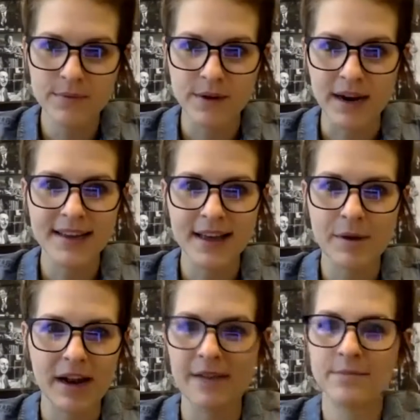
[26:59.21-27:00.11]
Right. I
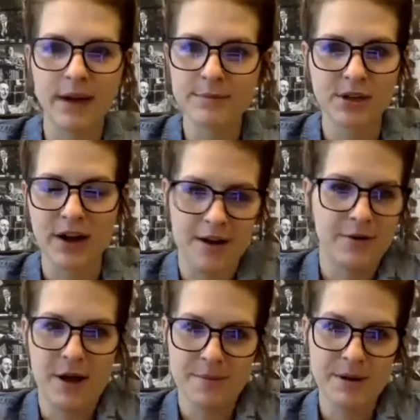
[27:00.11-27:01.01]
mean, I'm, I'm sure, I don't
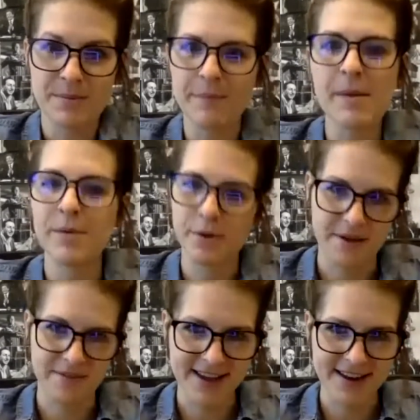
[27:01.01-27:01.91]
know how many, maybe you
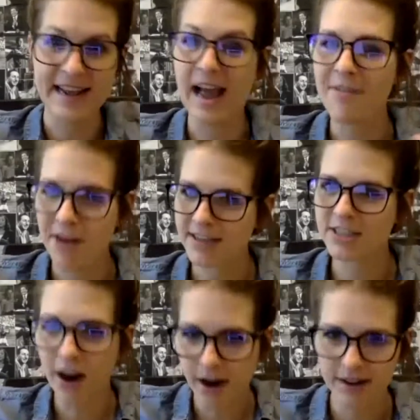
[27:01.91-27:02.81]
haven't had any, I've had a
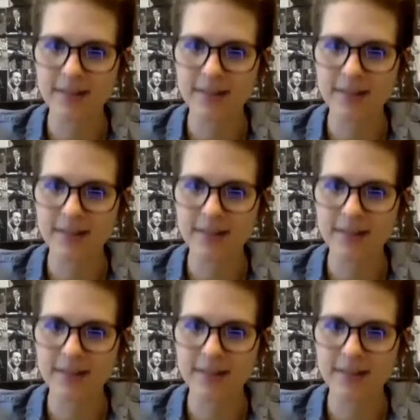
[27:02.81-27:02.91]
ton of